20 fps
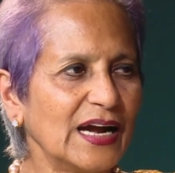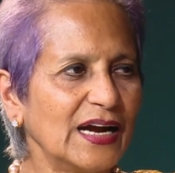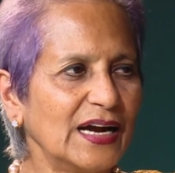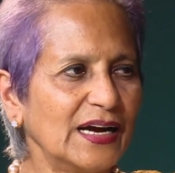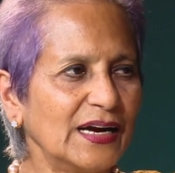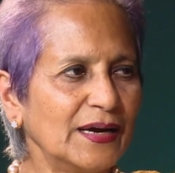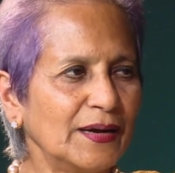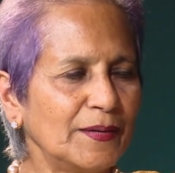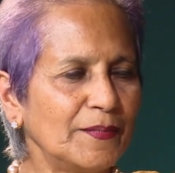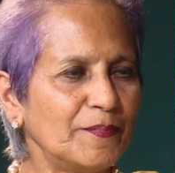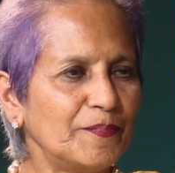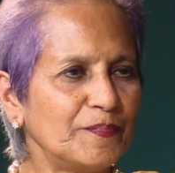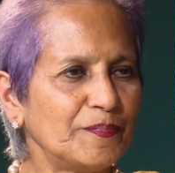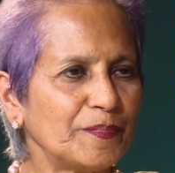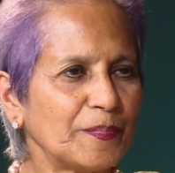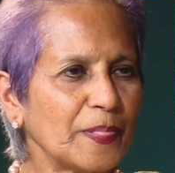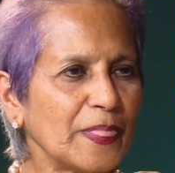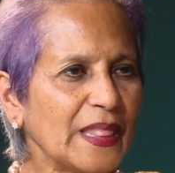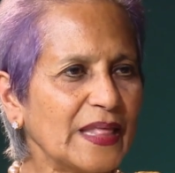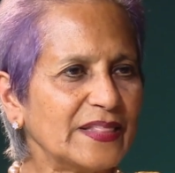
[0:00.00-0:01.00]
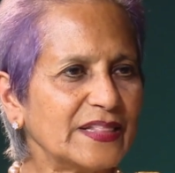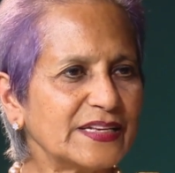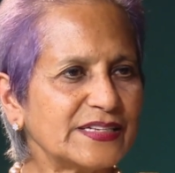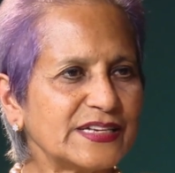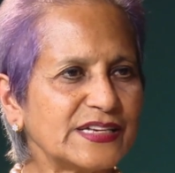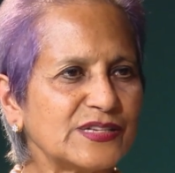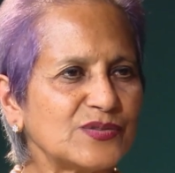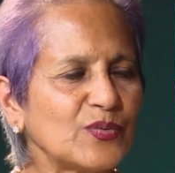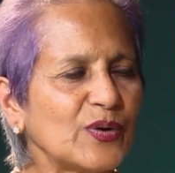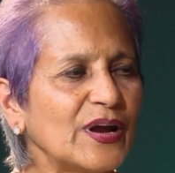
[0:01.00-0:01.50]
And this
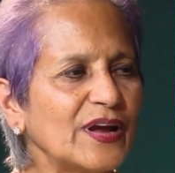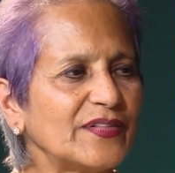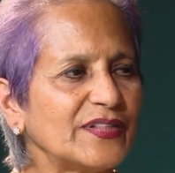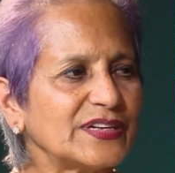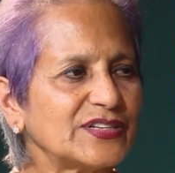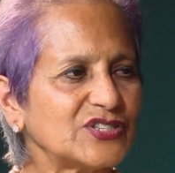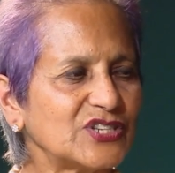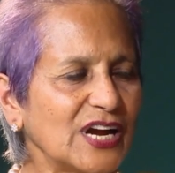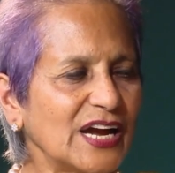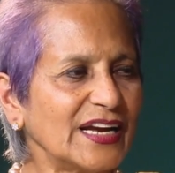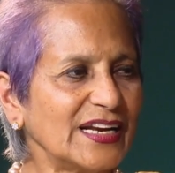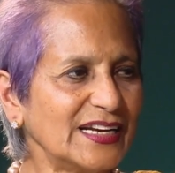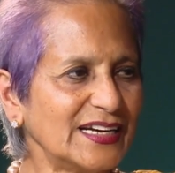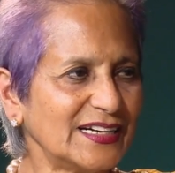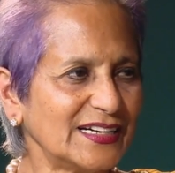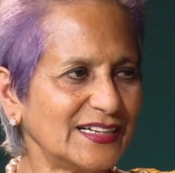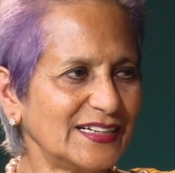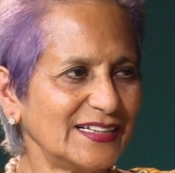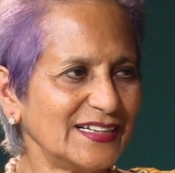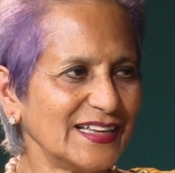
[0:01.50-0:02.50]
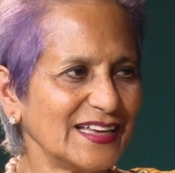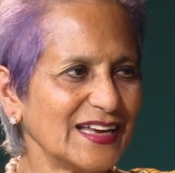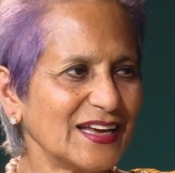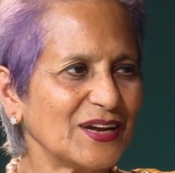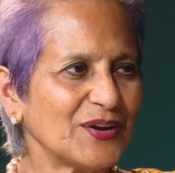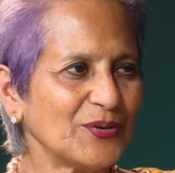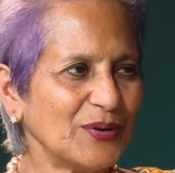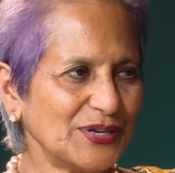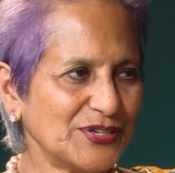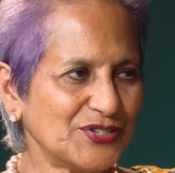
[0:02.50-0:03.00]
is where the China
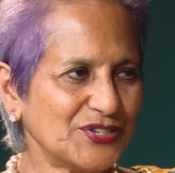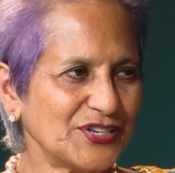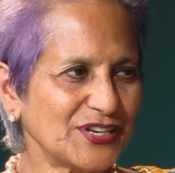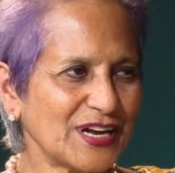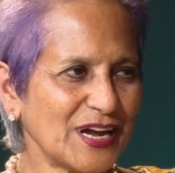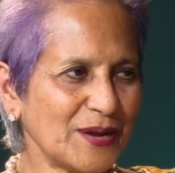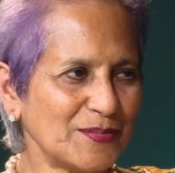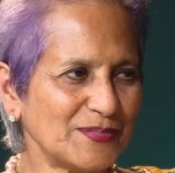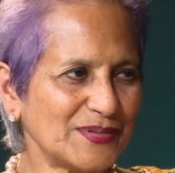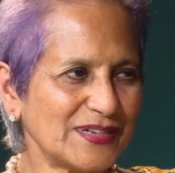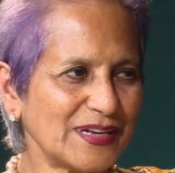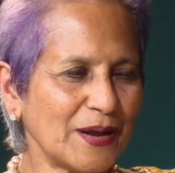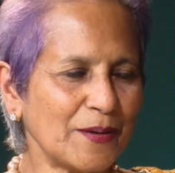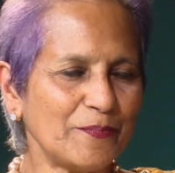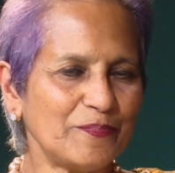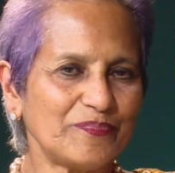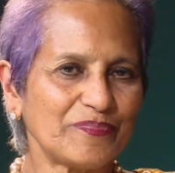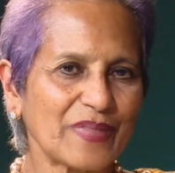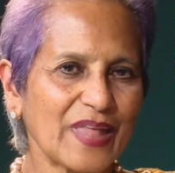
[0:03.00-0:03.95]
question comes up